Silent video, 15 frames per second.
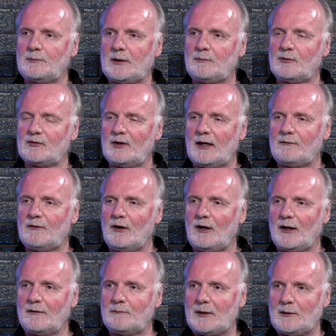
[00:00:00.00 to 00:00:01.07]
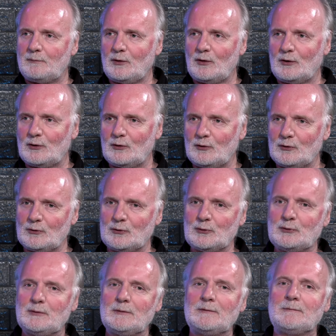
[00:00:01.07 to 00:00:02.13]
people's life. A lot of people who